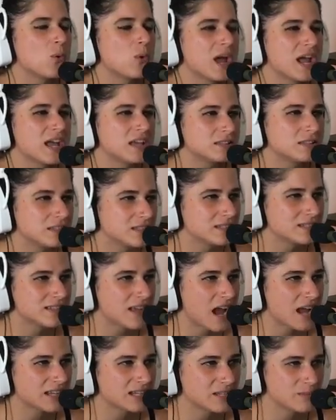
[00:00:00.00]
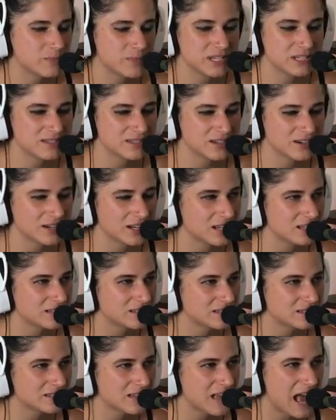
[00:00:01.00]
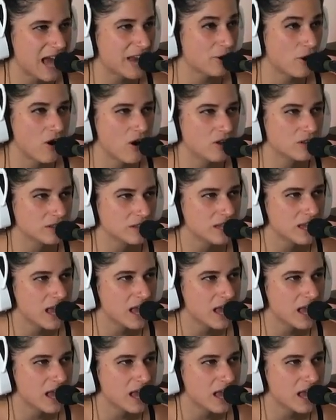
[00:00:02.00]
way that this guy can be serious at all."